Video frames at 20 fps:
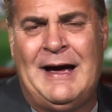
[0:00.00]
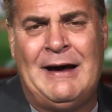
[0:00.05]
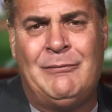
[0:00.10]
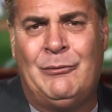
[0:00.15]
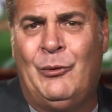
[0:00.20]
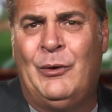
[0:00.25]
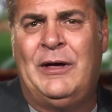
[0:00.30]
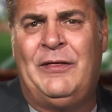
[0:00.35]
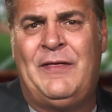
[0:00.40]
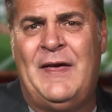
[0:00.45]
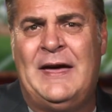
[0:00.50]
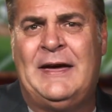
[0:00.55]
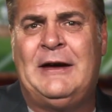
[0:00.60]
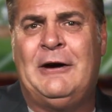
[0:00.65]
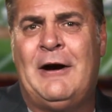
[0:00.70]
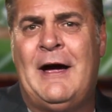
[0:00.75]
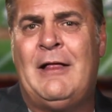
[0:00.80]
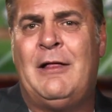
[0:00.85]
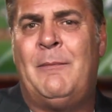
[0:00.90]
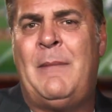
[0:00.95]
I really think
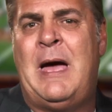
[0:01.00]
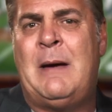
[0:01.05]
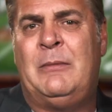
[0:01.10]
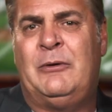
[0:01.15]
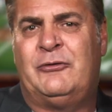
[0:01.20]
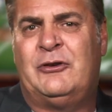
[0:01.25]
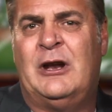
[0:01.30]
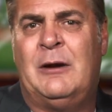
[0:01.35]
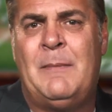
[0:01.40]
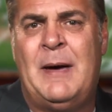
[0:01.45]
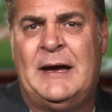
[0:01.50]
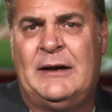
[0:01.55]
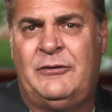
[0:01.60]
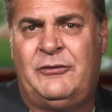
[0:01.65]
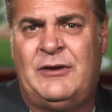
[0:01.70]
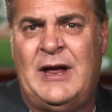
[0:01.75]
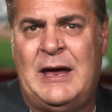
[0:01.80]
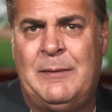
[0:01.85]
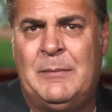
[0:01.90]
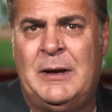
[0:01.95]
here Alabama's going to make a
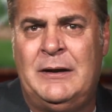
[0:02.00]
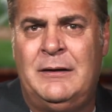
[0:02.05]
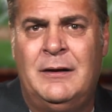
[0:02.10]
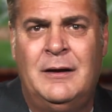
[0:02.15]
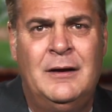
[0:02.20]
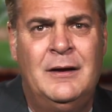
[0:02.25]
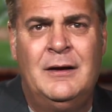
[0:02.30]
statement.